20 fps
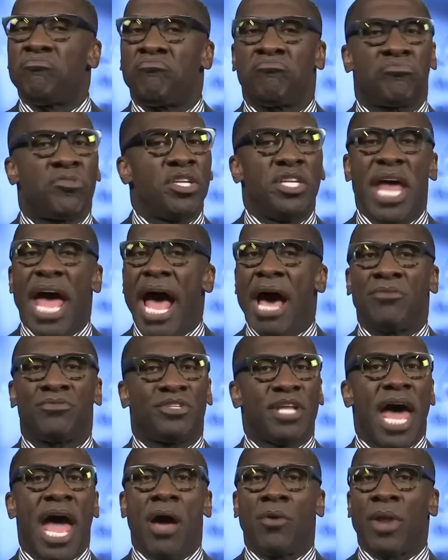The
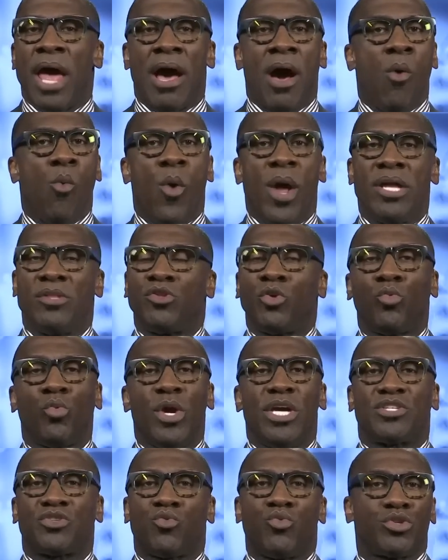downside outweighed the
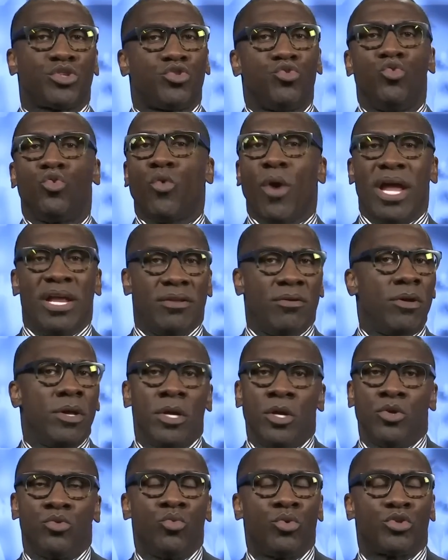risk was too great,
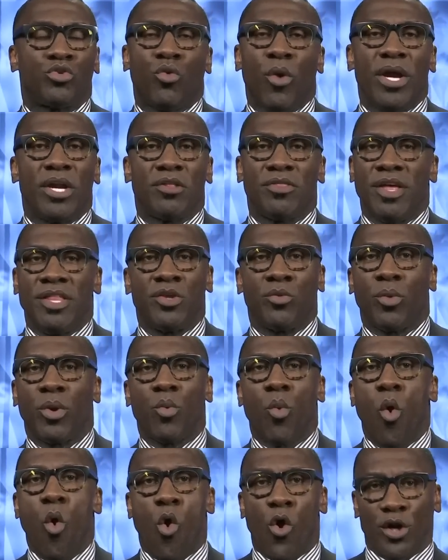was greater than the
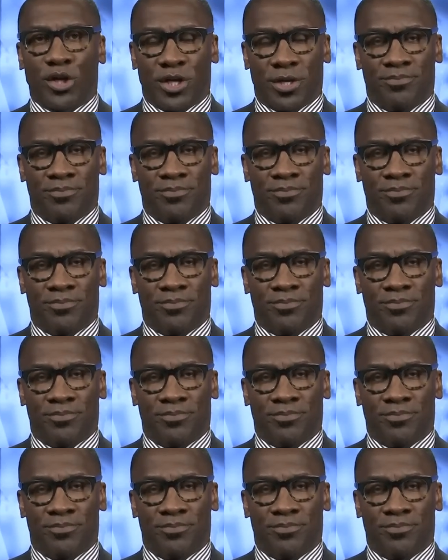reward.